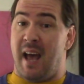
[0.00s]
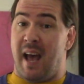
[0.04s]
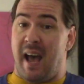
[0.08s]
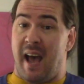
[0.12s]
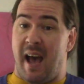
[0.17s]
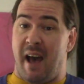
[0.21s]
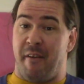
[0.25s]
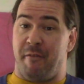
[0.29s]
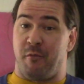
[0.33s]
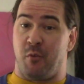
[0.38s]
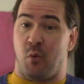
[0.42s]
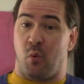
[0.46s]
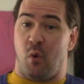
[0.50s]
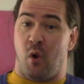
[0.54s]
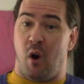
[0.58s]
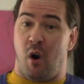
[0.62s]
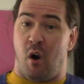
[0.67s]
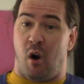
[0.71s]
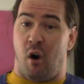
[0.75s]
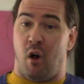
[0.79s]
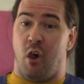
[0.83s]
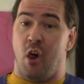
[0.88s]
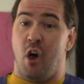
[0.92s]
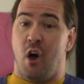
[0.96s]
After
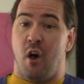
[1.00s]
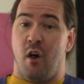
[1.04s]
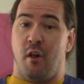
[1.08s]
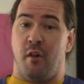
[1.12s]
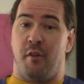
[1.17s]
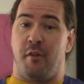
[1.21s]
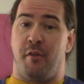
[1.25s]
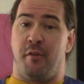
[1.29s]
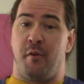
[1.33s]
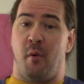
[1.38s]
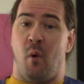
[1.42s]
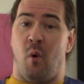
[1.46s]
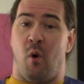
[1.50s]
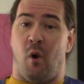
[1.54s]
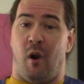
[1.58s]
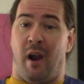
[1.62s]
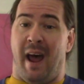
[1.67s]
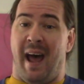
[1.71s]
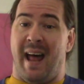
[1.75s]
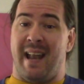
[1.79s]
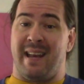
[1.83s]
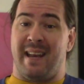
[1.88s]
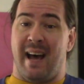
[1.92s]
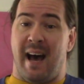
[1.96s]
all, Thor
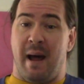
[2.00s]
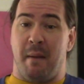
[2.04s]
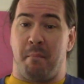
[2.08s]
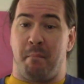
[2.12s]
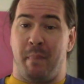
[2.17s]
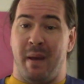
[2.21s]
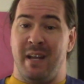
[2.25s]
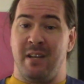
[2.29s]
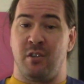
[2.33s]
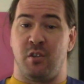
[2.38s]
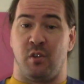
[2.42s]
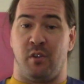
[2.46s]
had not been